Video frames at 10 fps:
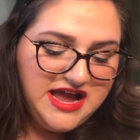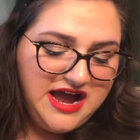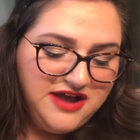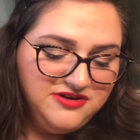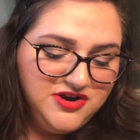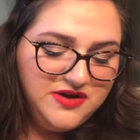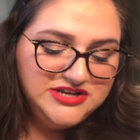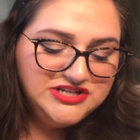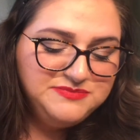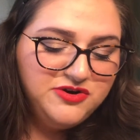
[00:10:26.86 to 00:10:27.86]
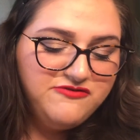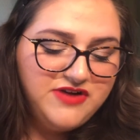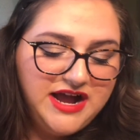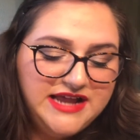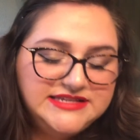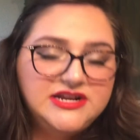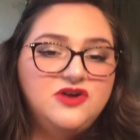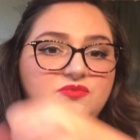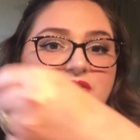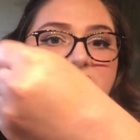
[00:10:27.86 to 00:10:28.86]
I don't know, it just provides like a
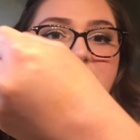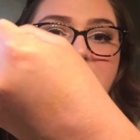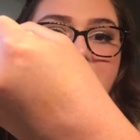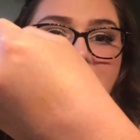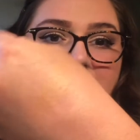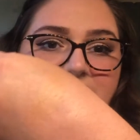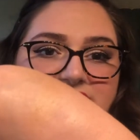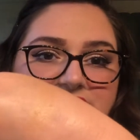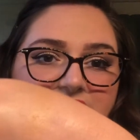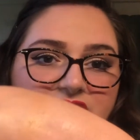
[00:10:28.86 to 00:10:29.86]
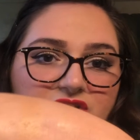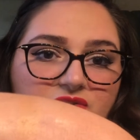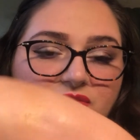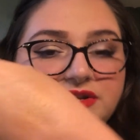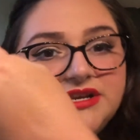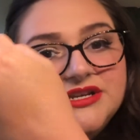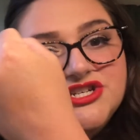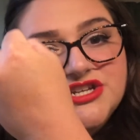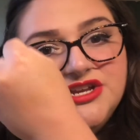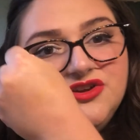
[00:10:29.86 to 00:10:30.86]
really nice like golden
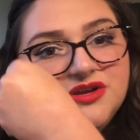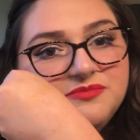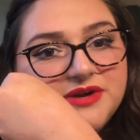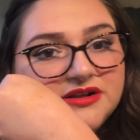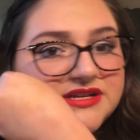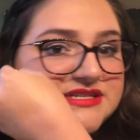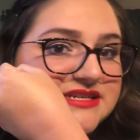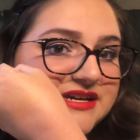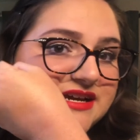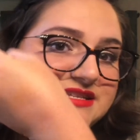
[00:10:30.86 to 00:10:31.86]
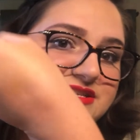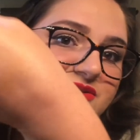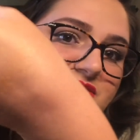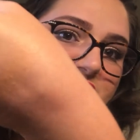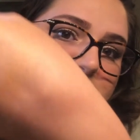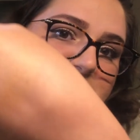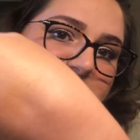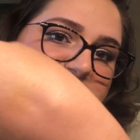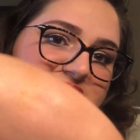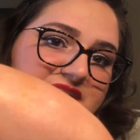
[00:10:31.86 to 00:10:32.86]
sheen. You can barely see it. It's so close to my
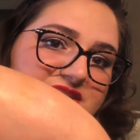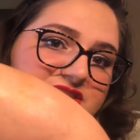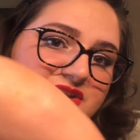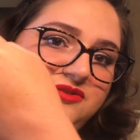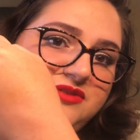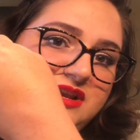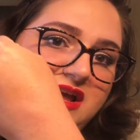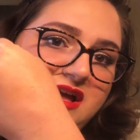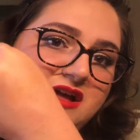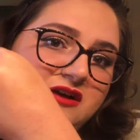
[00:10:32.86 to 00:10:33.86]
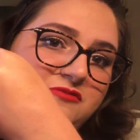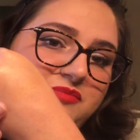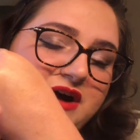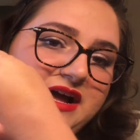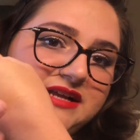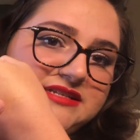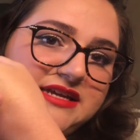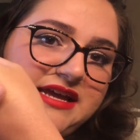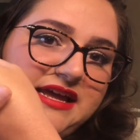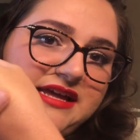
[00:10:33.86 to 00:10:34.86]
skin tone, but
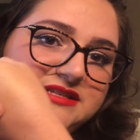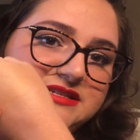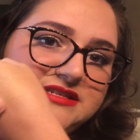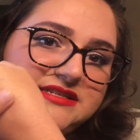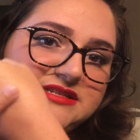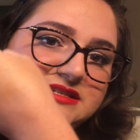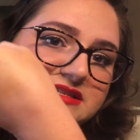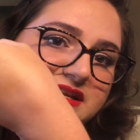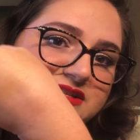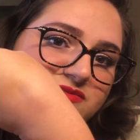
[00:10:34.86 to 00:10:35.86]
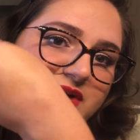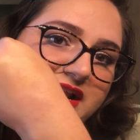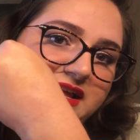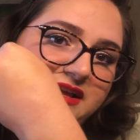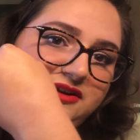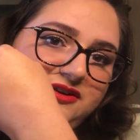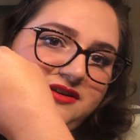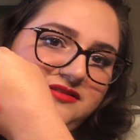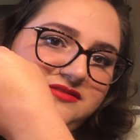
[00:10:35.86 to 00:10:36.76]
it's right here.